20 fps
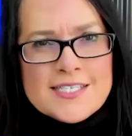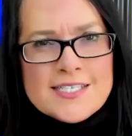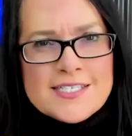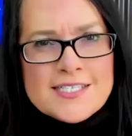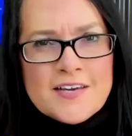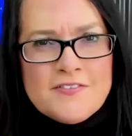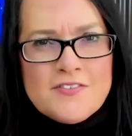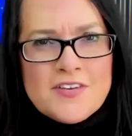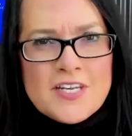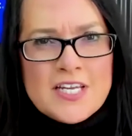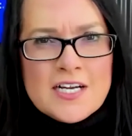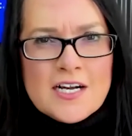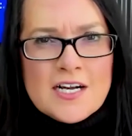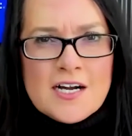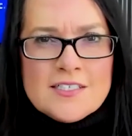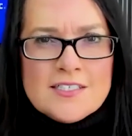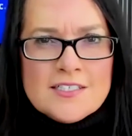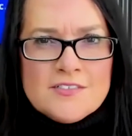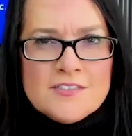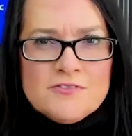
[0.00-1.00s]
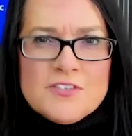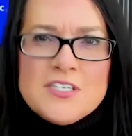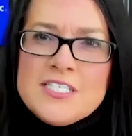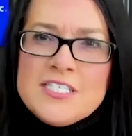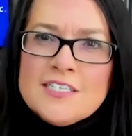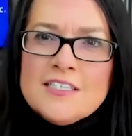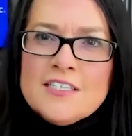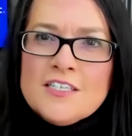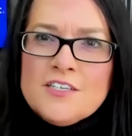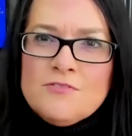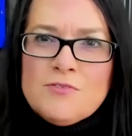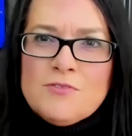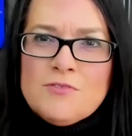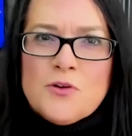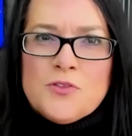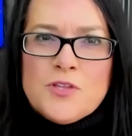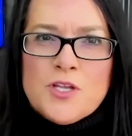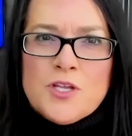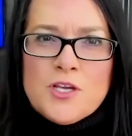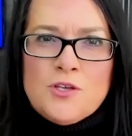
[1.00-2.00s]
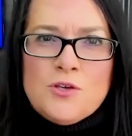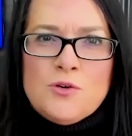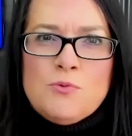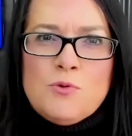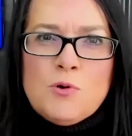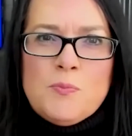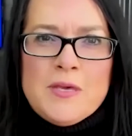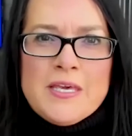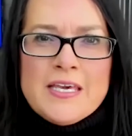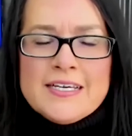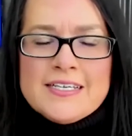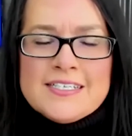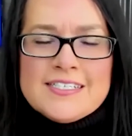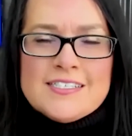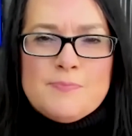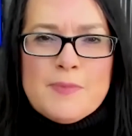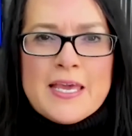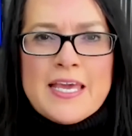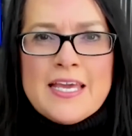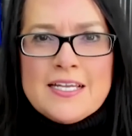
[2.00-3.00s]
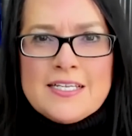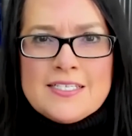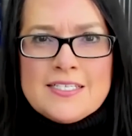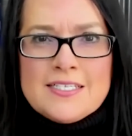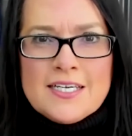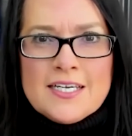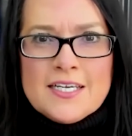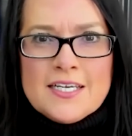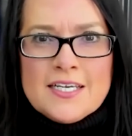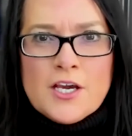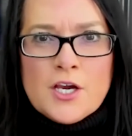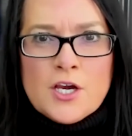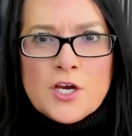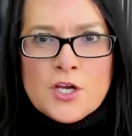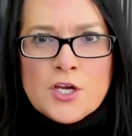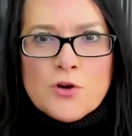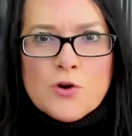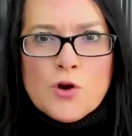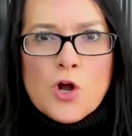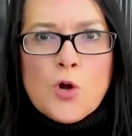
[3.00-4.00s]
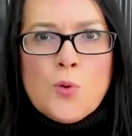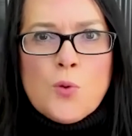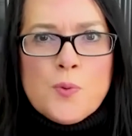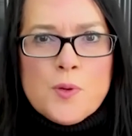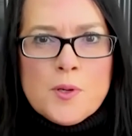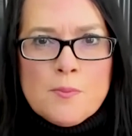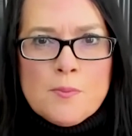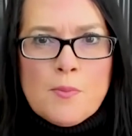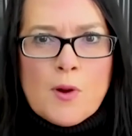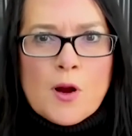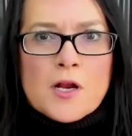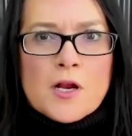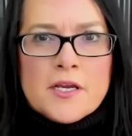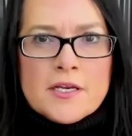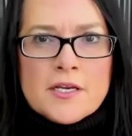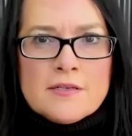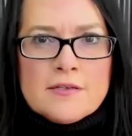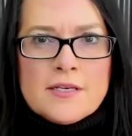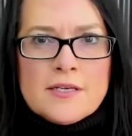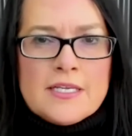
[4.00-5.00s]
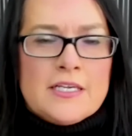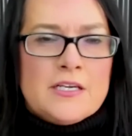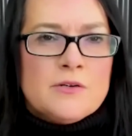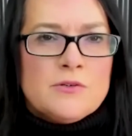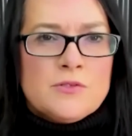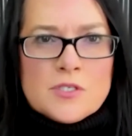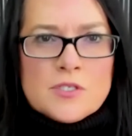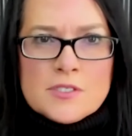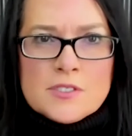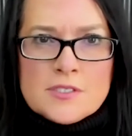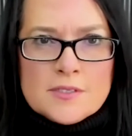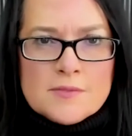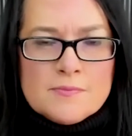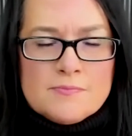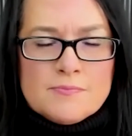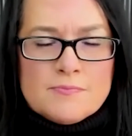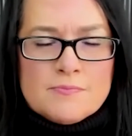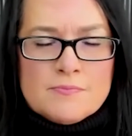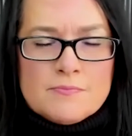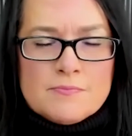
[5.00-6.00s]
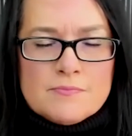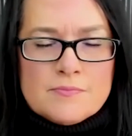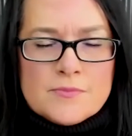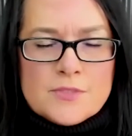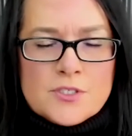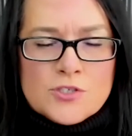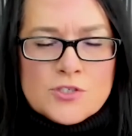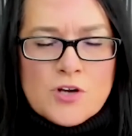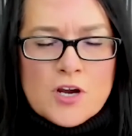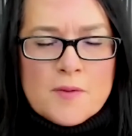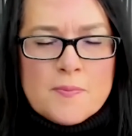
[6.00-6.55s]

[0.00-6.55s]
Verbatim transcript: Stephanie Condon recently wrote that you will be expanding your open market ecosystem. Describe